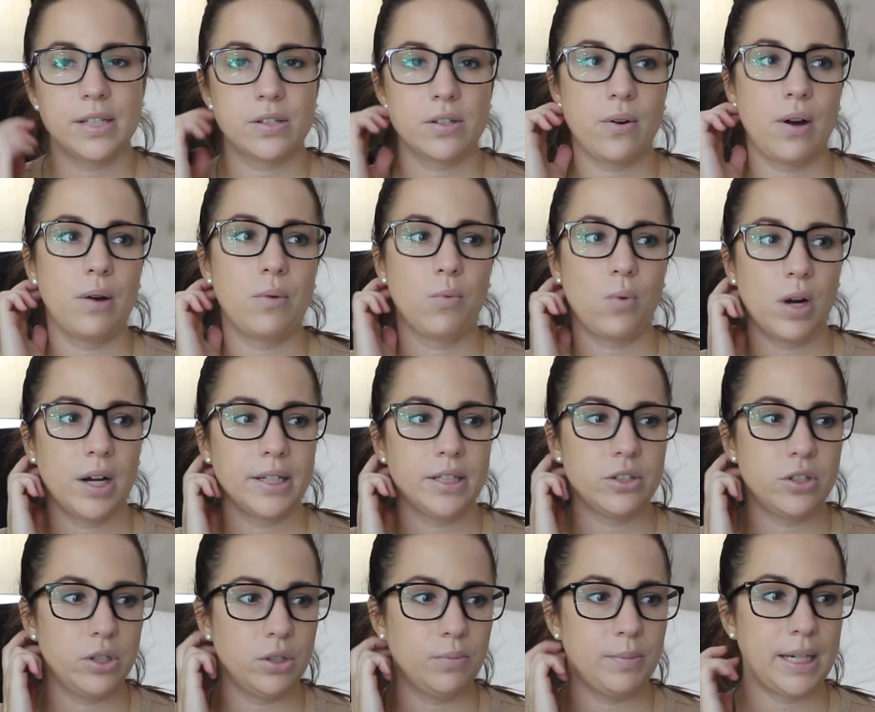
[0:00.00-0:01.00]
And so I
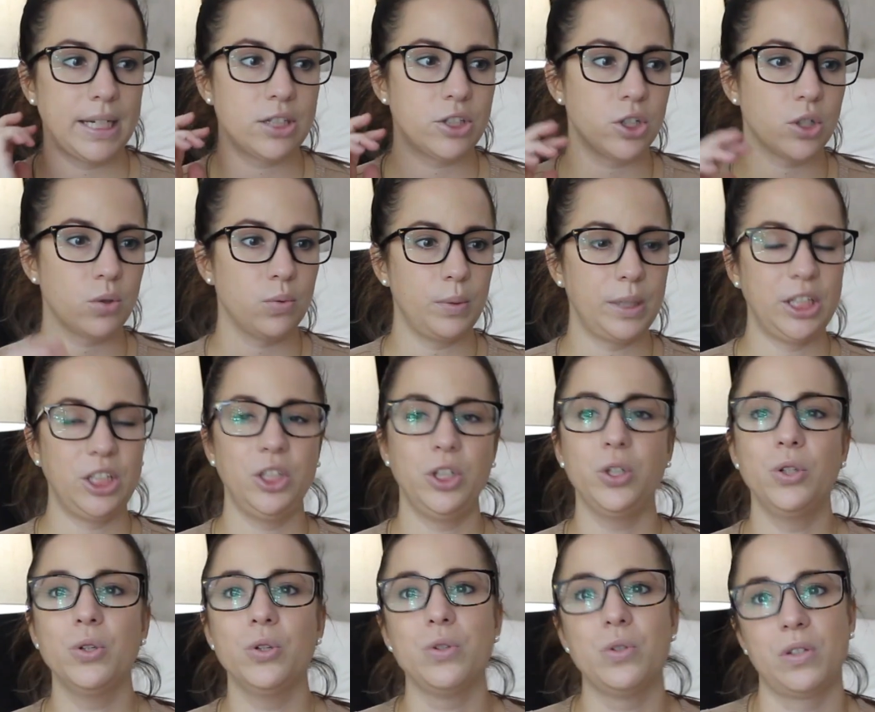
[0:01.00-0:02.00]
want to make sure we
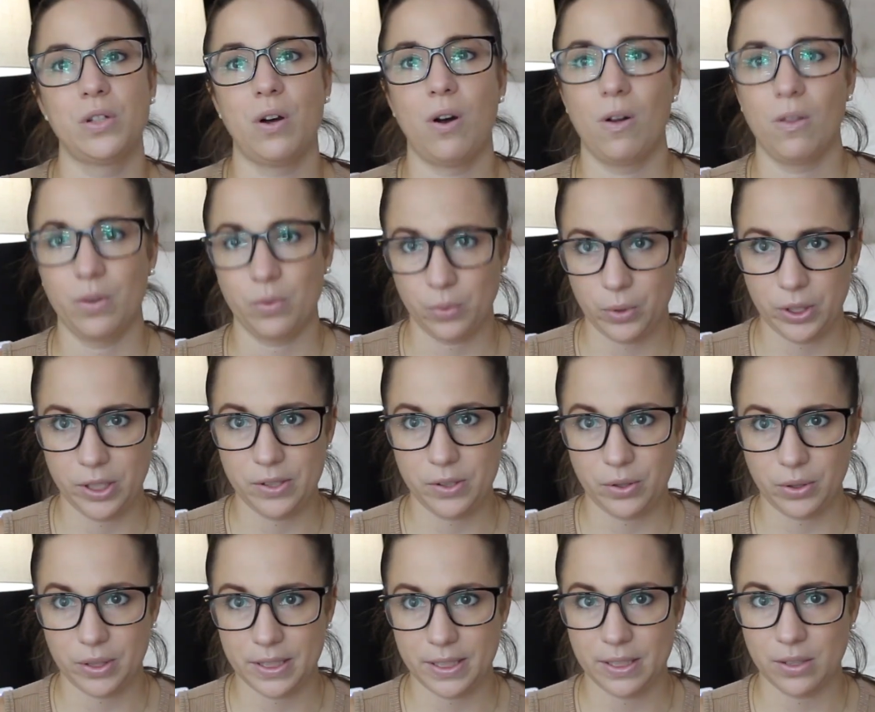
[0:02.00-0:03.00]
use all the
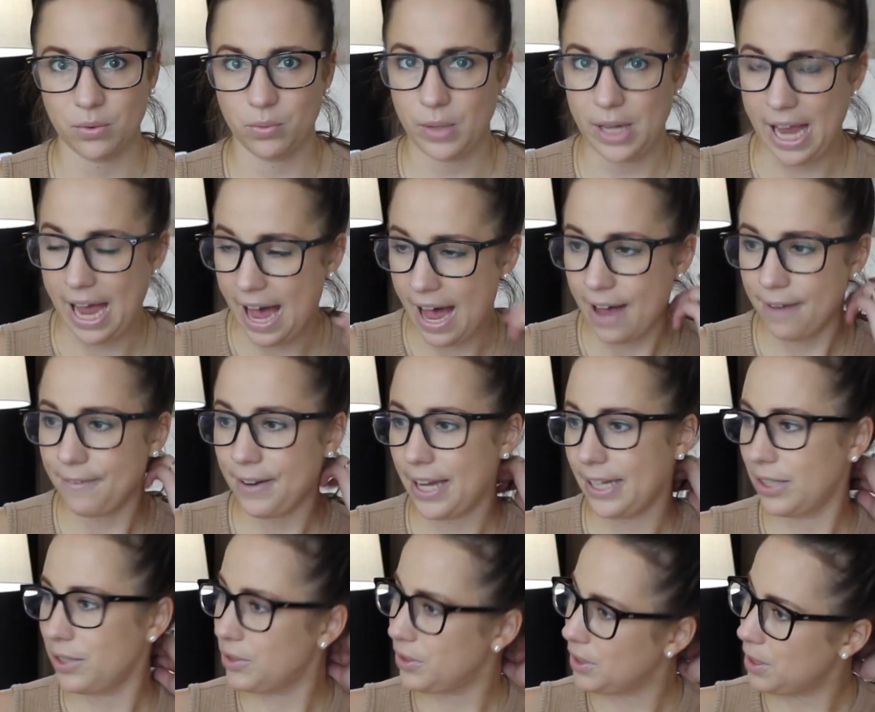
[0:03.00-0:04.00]
resources we have. I
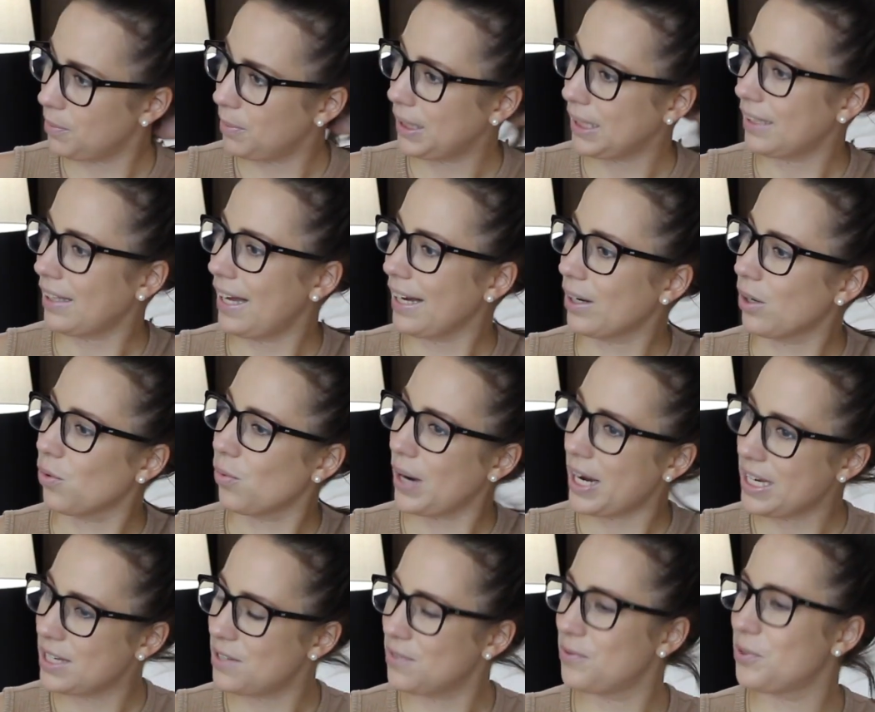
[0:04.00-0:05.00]
used to be like a
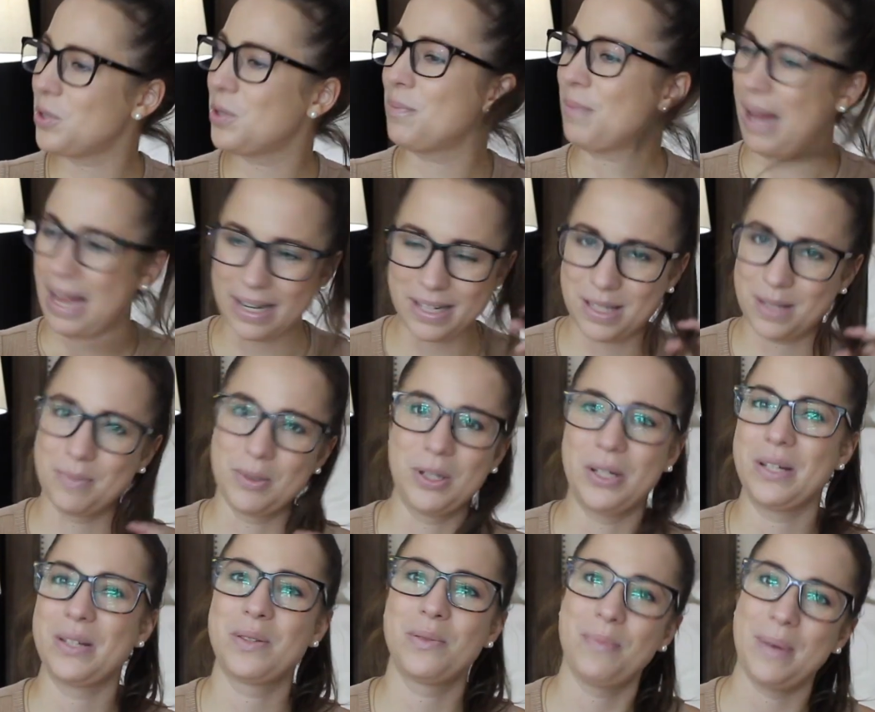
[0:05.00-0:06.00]
wasteful
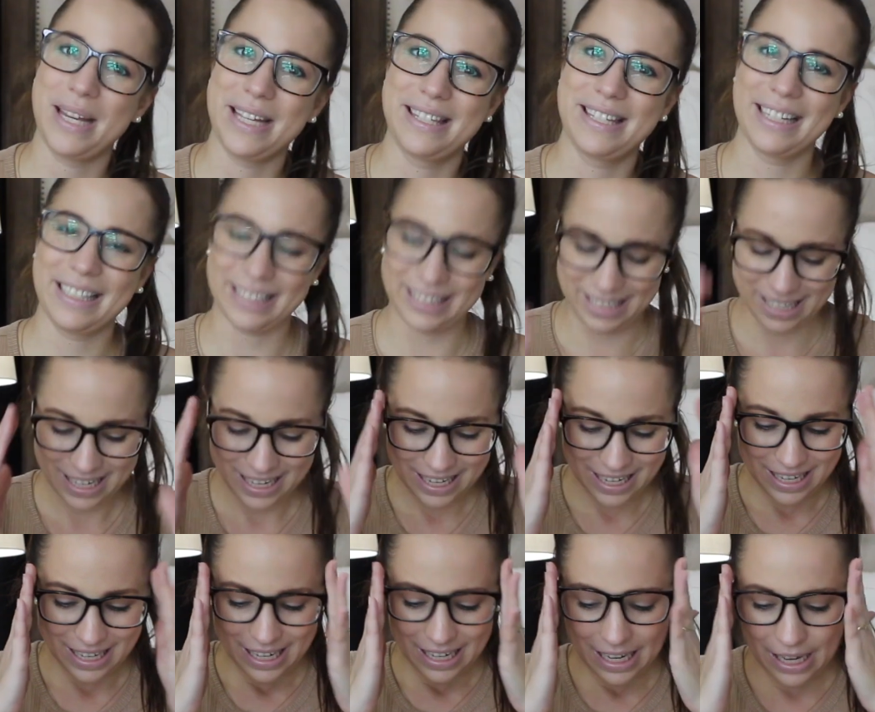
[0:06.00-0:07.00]
maximalist basically,
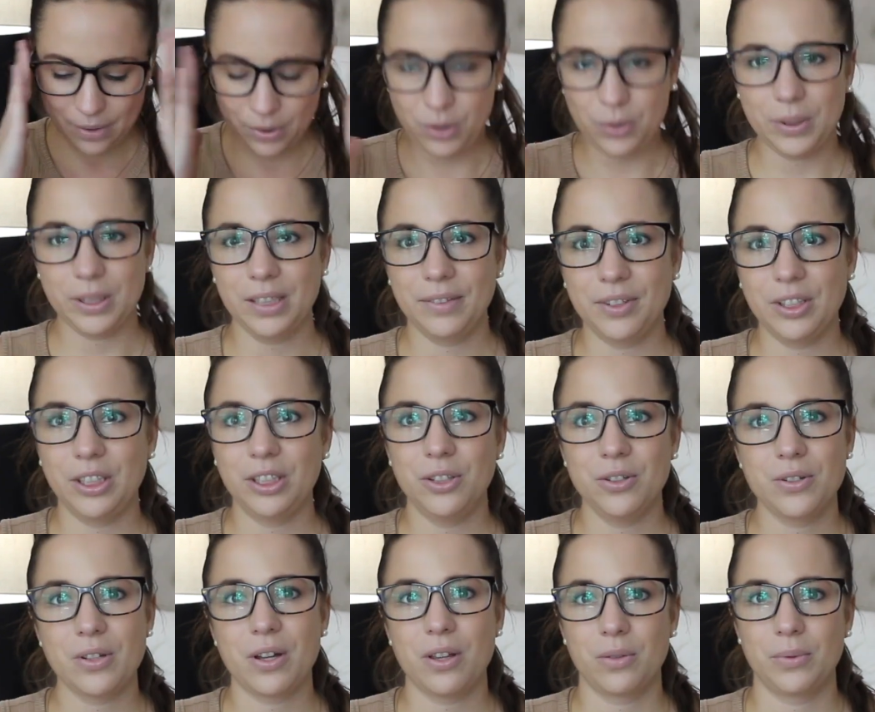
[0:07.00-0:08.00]
and we wouldn't even
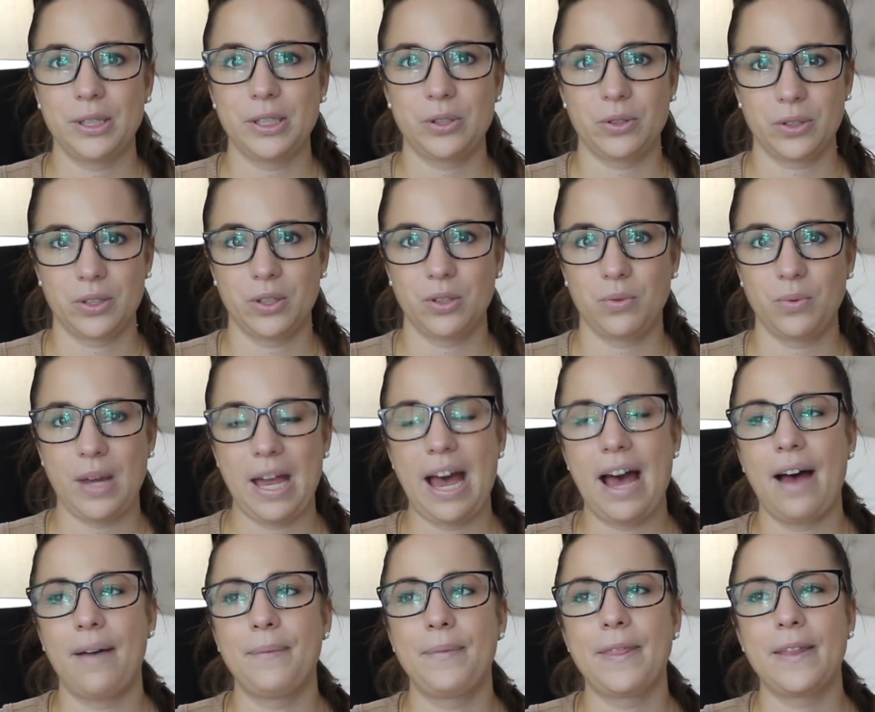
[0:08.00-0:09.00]
use all the resources we
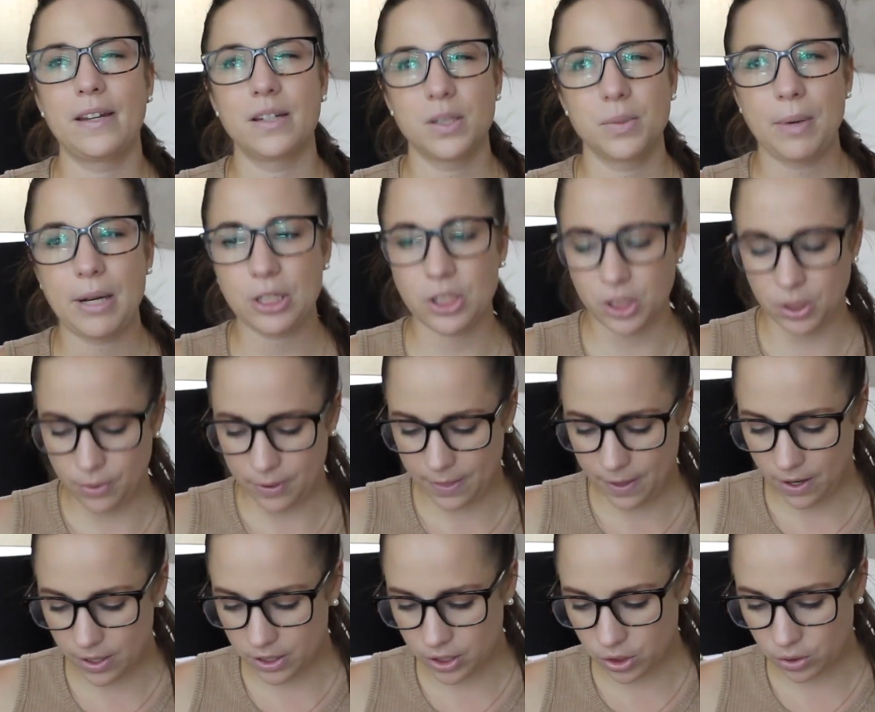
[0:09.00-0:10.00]
have. And then especially with
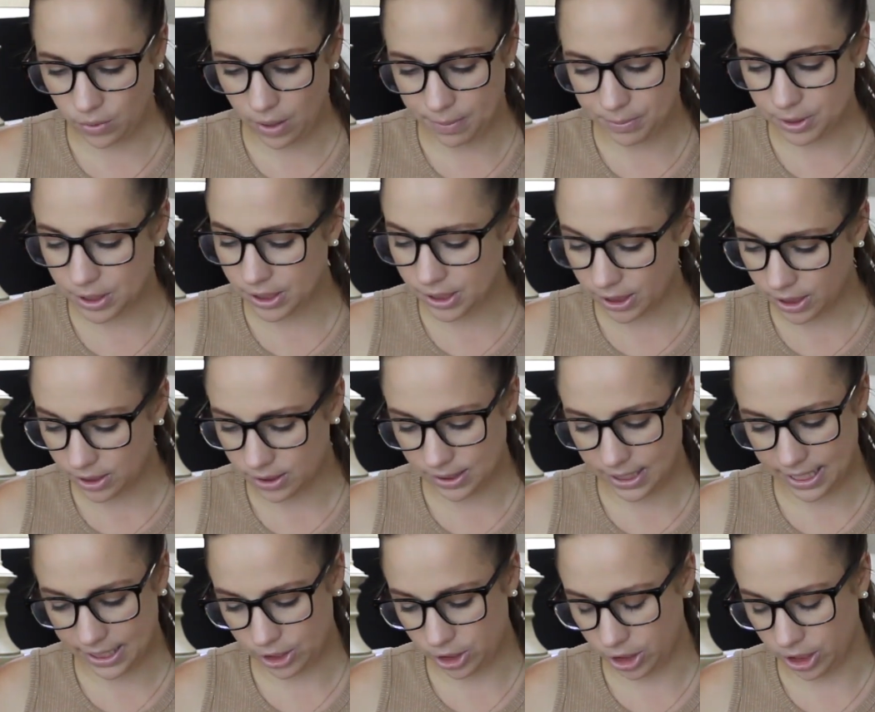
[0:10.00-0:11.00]
our disrupted year
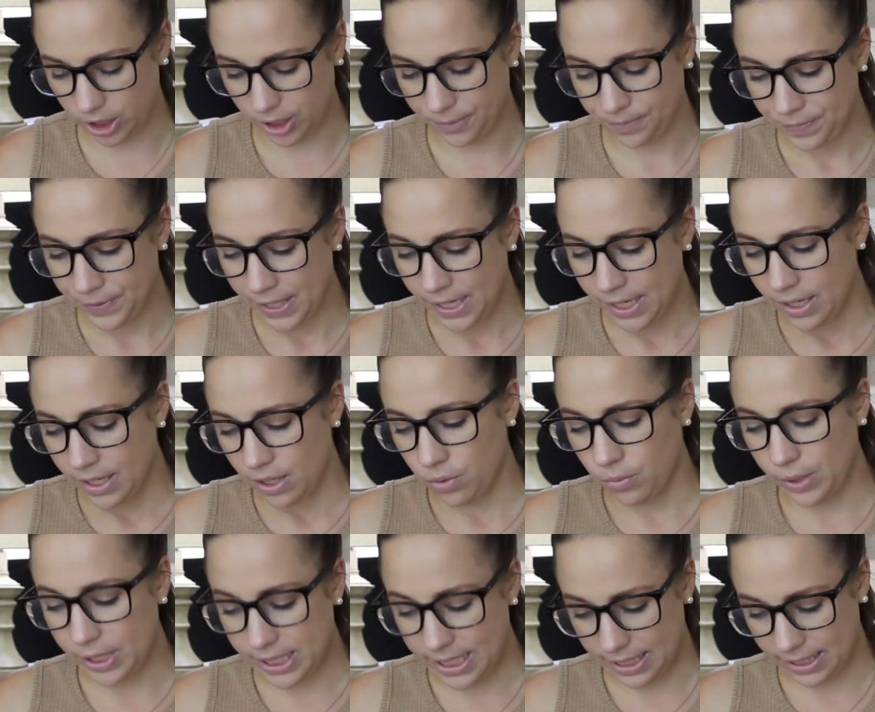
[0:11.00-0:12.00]
last year,
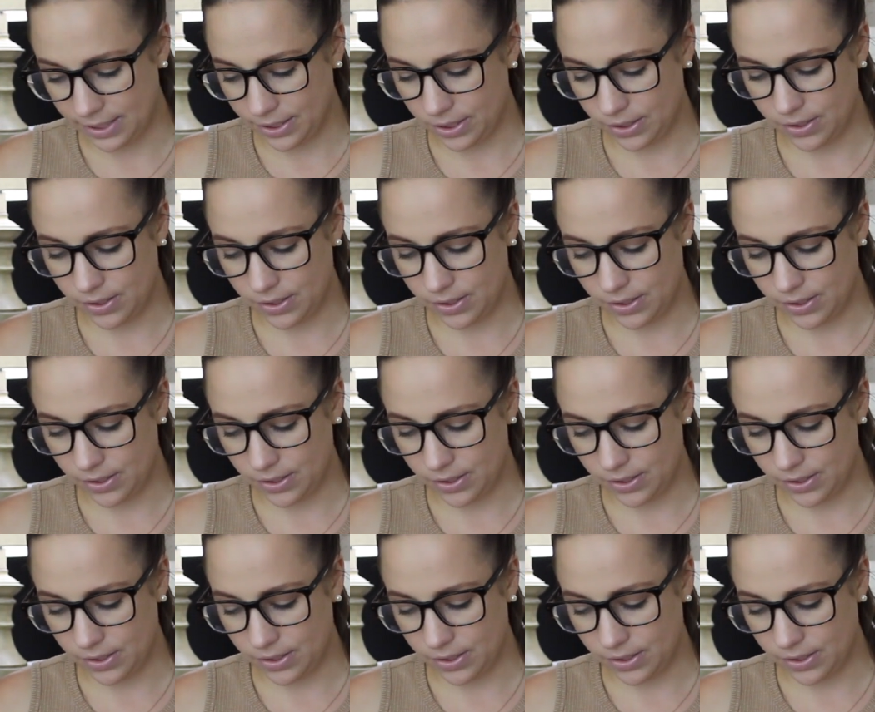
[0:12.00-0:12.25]
we didn't.